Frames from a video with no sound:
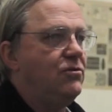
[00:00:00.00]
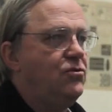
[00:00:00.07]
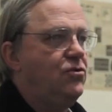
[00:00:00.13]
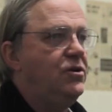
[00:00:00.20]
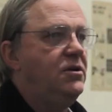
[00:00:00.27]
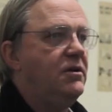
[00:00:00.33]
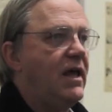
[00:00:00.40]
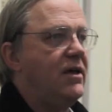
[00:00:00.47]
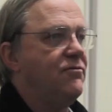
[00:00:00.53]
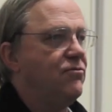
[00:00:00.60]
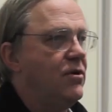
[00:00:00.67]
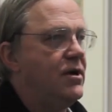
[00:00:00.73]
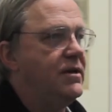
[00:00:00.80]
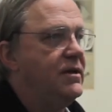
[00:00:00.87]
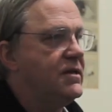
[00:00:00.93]
could have
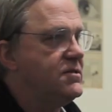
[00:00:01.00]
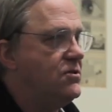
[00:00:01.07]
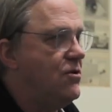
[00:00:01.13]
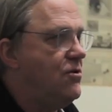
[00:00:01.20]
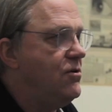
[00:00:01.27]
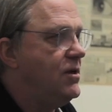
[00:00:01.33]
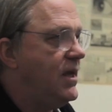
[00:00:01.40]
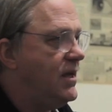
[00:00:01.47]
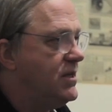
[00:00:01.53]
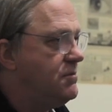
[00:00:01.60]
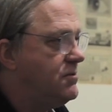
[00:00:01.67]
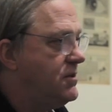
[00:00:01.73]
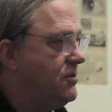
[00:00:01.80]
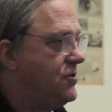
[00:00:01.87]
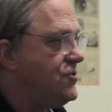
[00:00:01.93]
run as long as
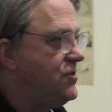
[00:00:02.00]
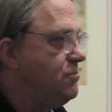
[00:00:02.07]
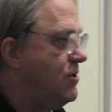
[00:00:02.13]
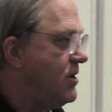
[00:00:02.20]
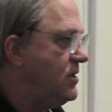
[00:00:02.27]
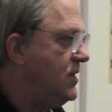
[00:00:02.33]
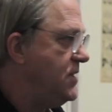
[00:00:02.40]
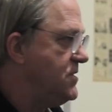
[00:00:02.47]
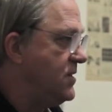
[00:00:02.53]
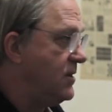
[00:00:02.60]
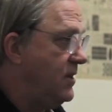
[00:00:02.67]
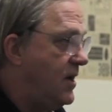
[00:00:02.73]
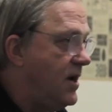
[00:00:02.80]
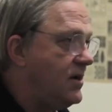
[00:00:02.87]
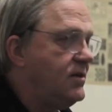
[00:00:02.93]
Christian Marclay the
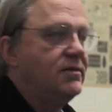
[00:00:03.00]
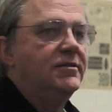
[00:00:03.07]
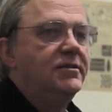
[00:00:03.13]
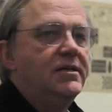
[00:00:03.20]
clock.